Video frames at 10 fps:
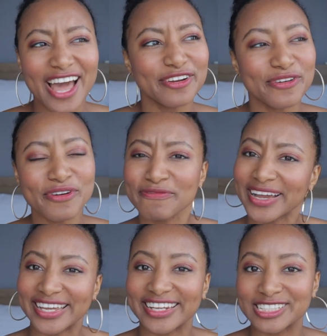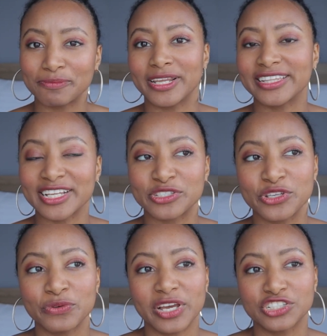I don't know if I can explain that
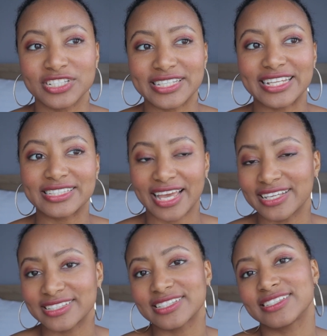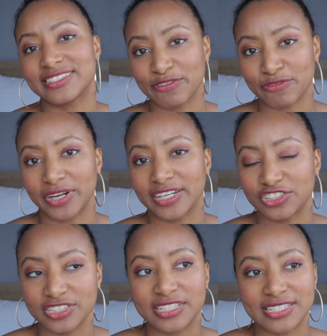to you. It's just, it tastes different.
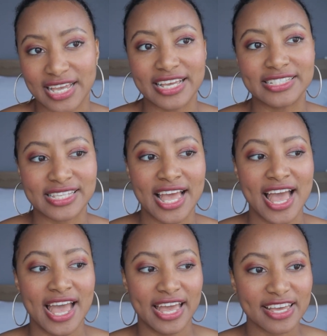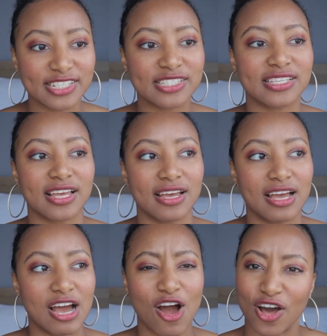The taste is
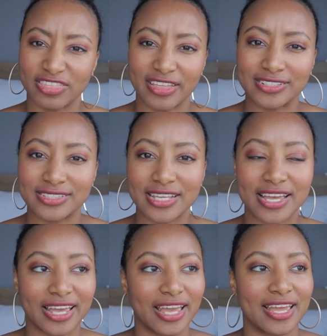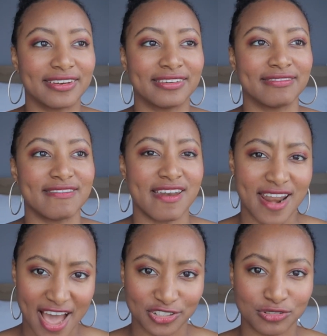authentic and
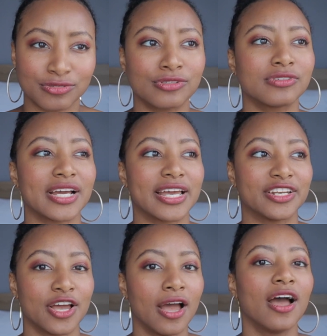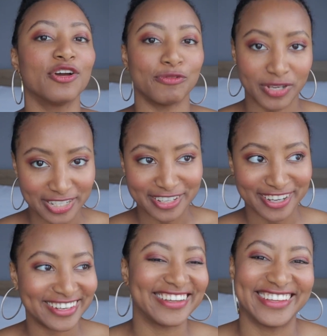natural and really
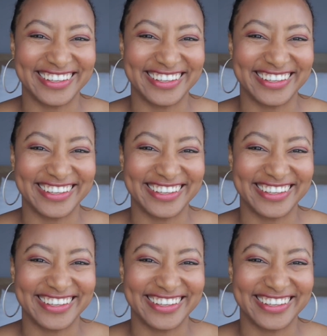good.